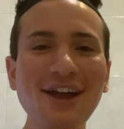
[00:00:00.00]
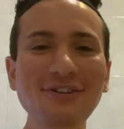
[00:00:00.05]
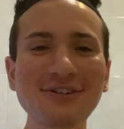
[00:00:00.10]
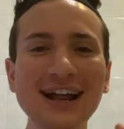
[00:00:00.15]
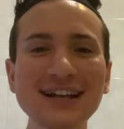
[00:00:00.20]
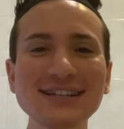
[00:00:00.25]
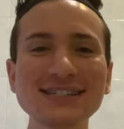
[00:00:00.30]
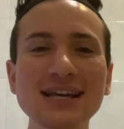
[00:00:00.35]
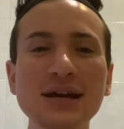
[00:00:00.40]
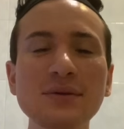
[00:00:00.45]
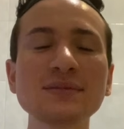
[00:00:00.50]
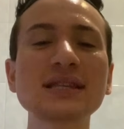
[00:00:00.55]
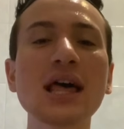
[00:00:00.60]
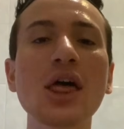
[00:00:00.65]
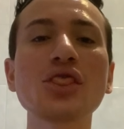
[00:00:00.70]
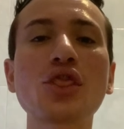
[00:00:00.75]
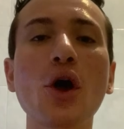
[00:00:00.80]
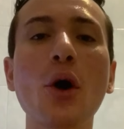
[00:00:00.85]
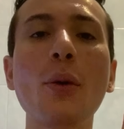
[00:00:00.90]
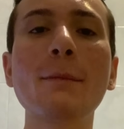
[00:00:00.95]
randoms,
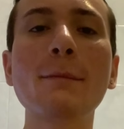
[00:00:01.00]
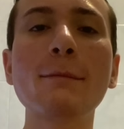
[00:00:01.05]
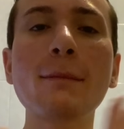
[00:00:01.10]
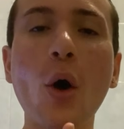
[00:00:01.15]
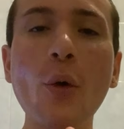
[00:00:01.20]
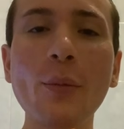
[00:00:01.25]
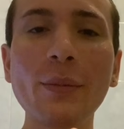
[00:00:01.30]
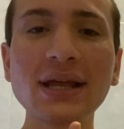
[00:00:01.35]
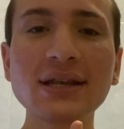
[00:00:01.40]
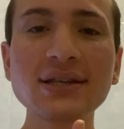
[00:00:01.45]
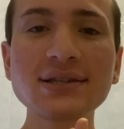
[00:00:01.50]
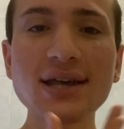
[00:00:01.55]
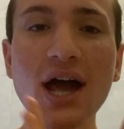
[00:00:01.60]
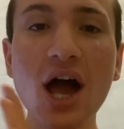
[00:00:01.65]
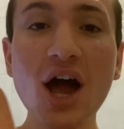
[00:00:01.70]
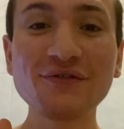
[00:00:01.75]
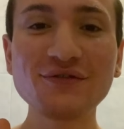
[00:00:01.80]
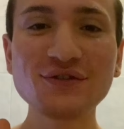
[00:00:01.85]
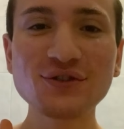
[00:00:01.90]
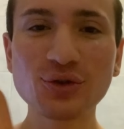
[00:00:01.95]
the moment
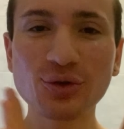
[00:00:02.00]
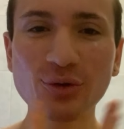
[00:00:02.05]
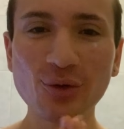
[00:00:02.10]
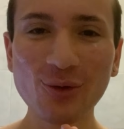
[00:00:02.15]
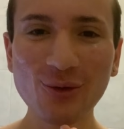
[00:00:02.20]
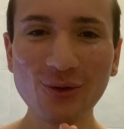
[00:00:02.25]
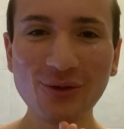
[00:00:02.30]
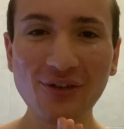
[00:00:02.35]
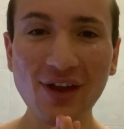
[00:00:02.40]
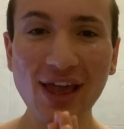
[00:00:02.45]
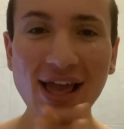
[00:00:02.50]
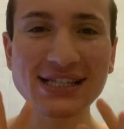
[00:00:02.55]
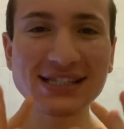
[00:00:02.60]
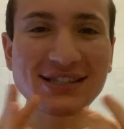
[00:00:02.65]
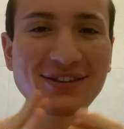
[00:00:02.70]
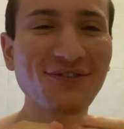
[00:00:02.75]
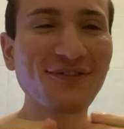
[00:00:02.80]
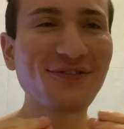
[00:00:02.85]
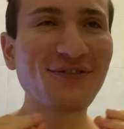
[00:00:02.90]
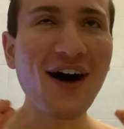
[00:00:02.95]
of truth is
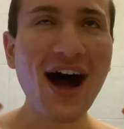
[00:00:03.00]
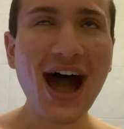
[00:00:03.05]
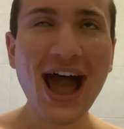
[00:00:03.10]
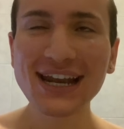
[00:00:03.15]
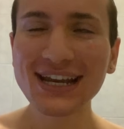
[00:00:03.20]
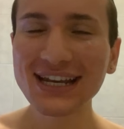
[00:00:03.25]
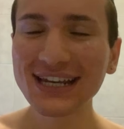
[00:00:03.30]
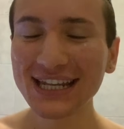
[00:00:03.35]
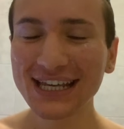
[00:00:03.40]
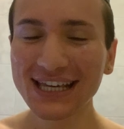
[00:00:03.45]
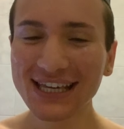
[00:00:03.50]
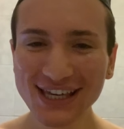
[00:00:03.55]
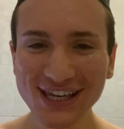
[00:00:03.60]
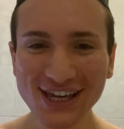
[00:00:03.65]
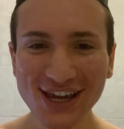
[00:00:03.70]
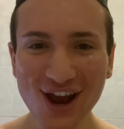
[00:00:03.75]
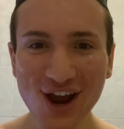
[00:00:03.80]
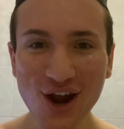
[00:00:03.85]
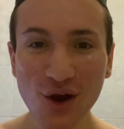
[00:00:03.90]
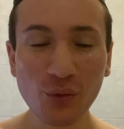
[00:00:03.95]
finally
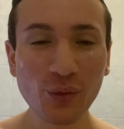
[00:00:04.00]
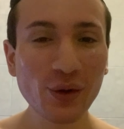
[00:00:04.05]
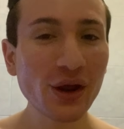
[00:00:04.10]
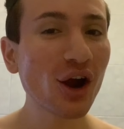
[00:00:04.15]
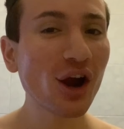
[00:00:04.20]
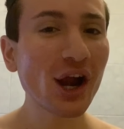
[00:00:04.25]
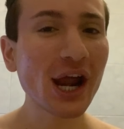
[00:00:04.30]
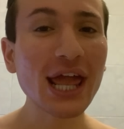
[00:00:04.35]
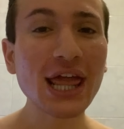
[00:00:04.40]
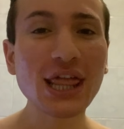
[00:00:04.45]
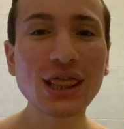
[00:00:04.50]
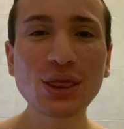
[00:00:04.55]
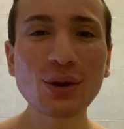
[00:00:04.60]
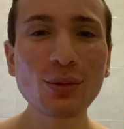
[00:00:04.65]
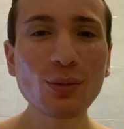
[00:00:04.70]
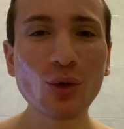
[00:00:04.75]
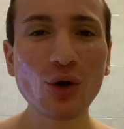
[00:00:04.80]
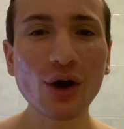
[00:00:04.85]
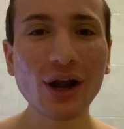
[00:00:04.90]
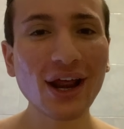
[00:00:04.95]
here. We are in the
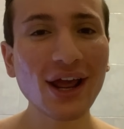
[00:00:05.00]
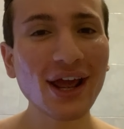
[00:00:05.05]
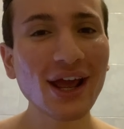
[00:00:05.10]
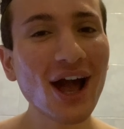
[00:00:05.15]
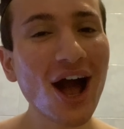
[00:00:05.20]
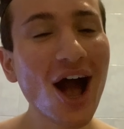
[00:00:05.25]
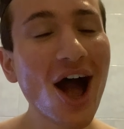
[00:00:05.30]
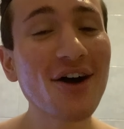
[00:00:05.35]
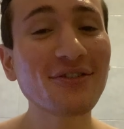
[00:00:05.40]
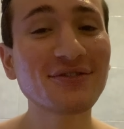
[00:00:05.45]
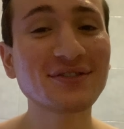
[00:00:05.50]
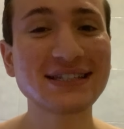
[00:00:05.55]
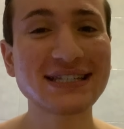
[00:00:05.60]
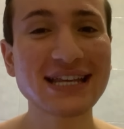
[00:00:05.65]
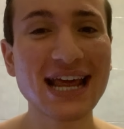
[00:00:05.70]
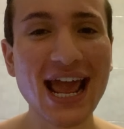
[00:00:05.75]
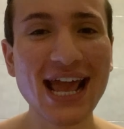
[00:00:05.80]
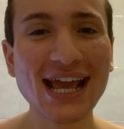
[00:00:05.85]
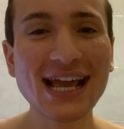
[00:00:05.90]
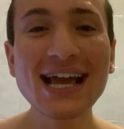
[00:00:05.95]
morning of
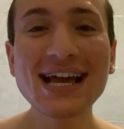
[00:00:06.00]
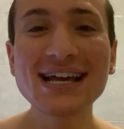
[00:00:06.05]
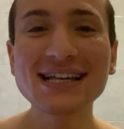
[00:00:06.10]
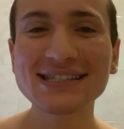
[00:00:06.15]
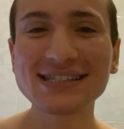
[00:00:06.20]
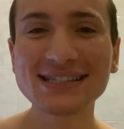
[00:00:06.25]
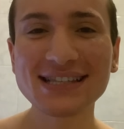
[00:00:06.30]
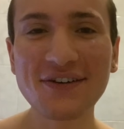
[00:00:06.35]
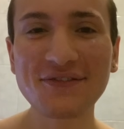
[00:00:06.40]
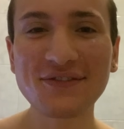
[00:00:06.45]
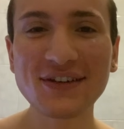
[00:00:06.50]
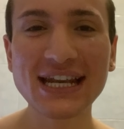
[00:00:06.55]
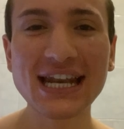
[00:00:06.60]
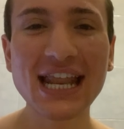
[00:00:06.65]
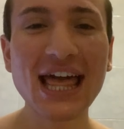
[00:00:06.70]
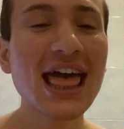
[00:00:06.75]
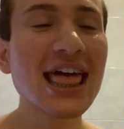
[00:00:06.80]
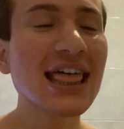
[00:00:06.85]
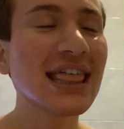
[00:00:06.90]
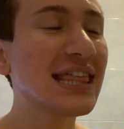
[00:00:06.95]
day 7,
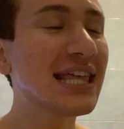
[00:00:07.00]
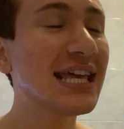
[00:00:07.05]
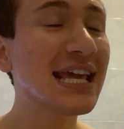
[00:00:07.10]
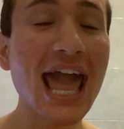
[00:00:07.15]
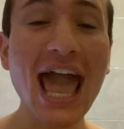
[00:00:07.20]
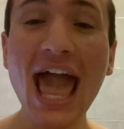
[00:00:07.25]
the